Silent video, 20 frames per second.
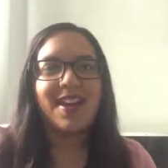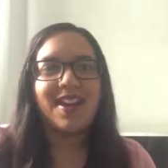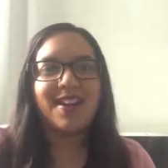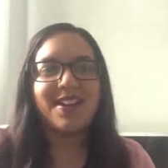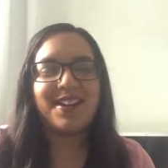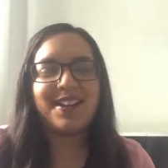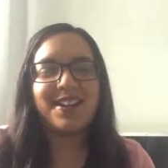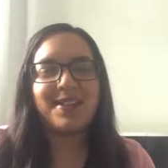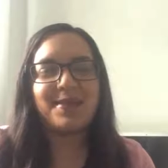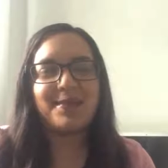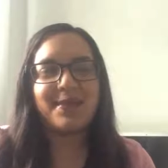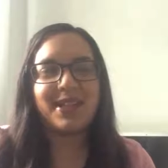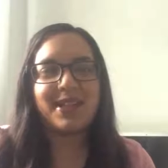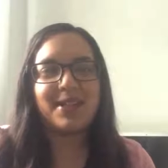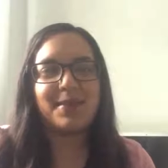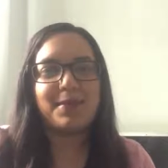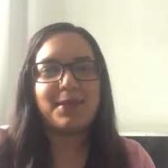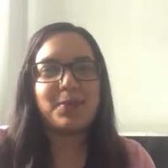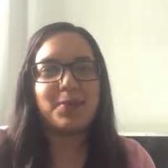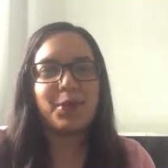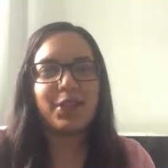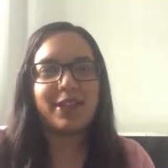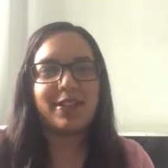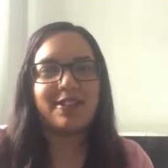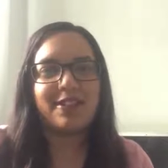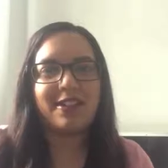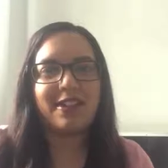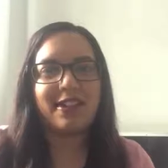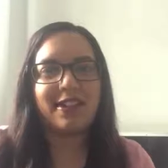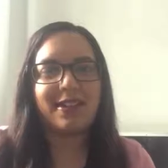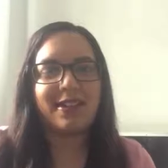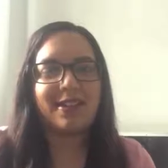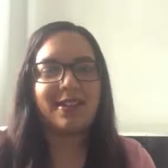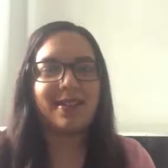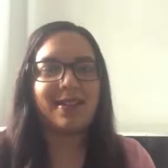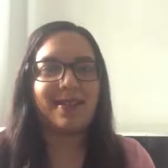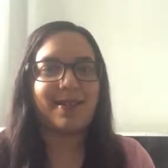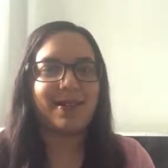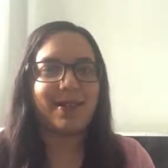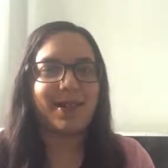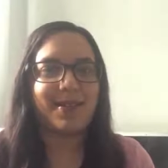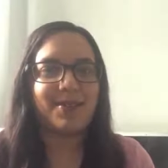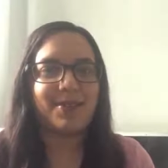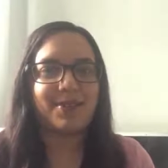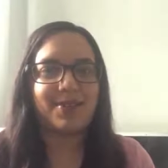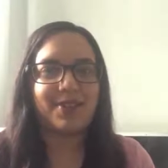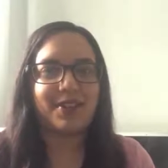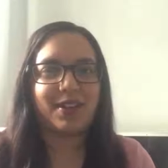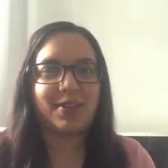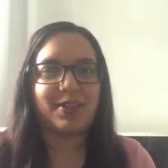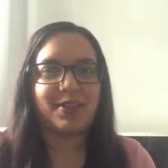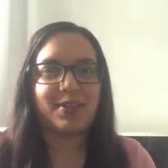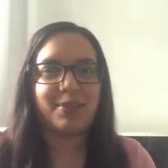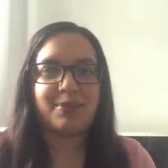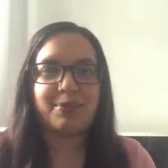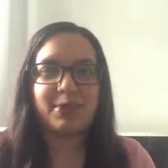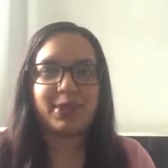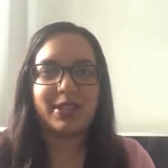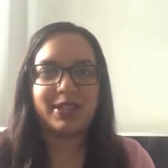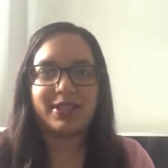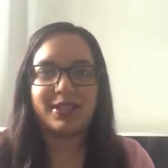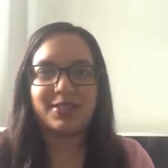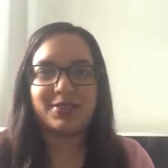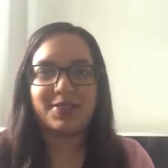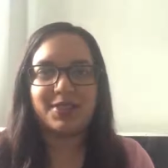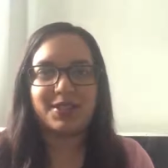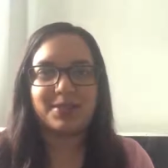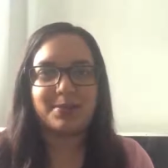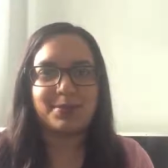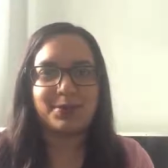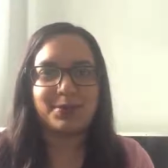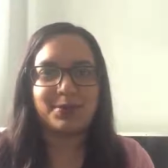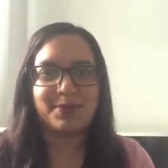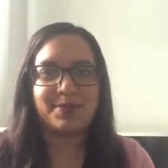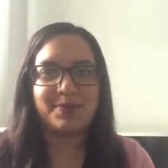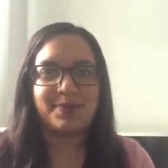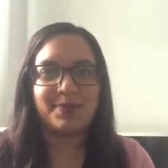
Hi, my name is Pri Kruijen and I am the founder of Brilliantly Visible.